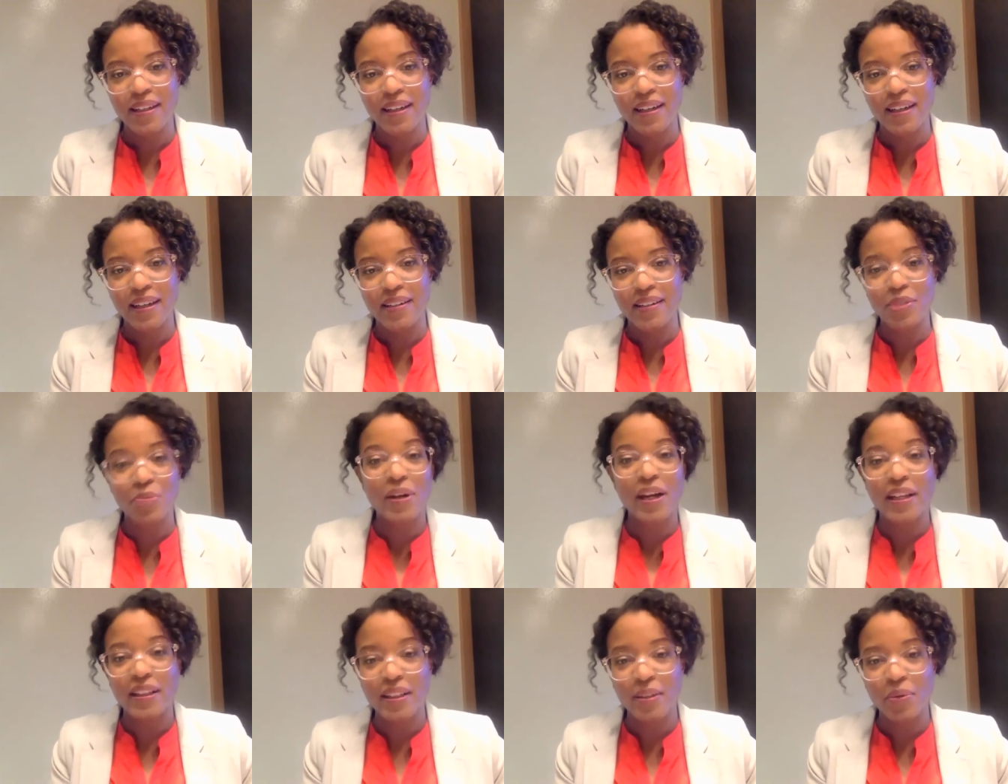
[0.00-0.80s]
um,
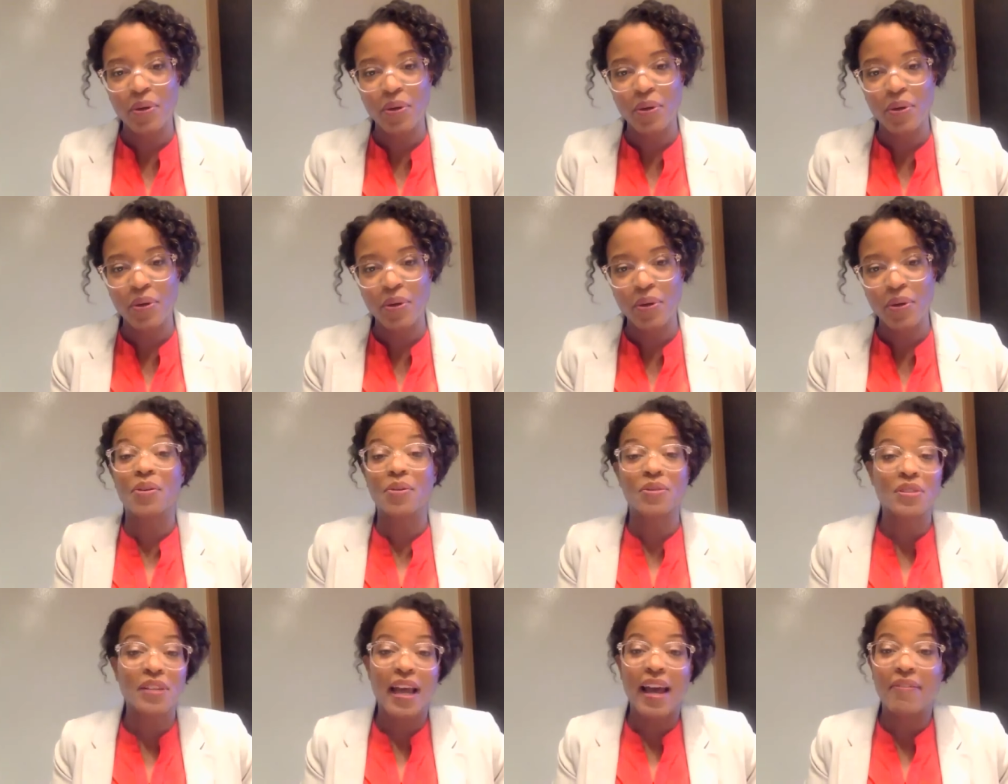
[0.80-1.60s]
directly, whereas
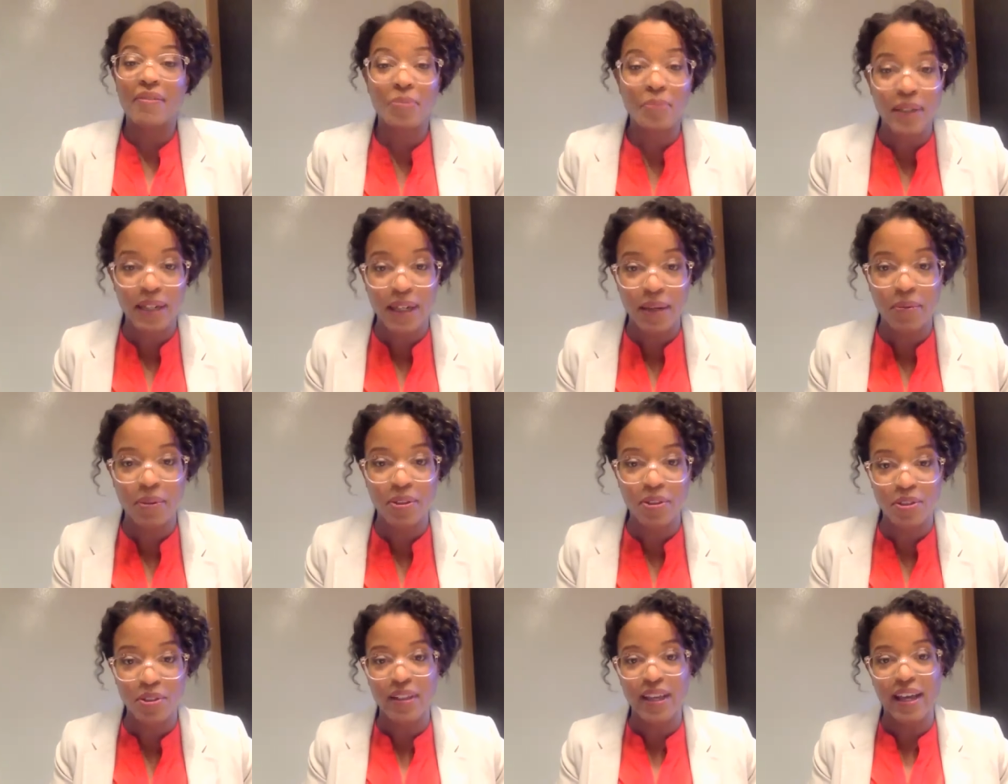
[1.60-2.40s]
others haven't been able
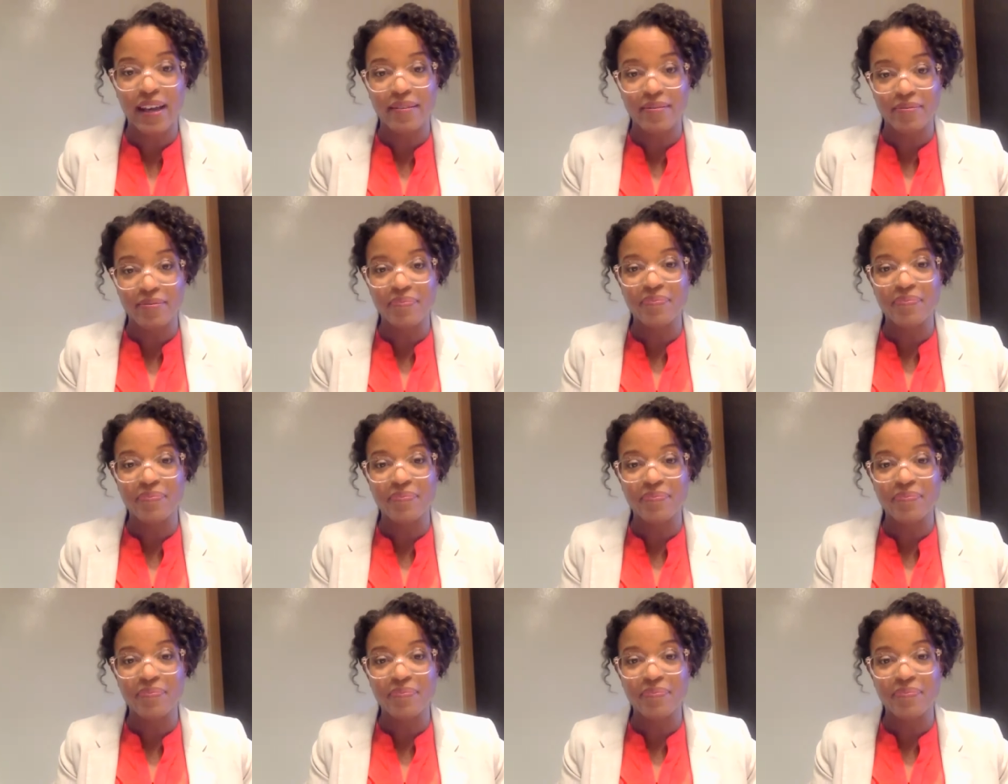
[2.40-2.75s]
to do that.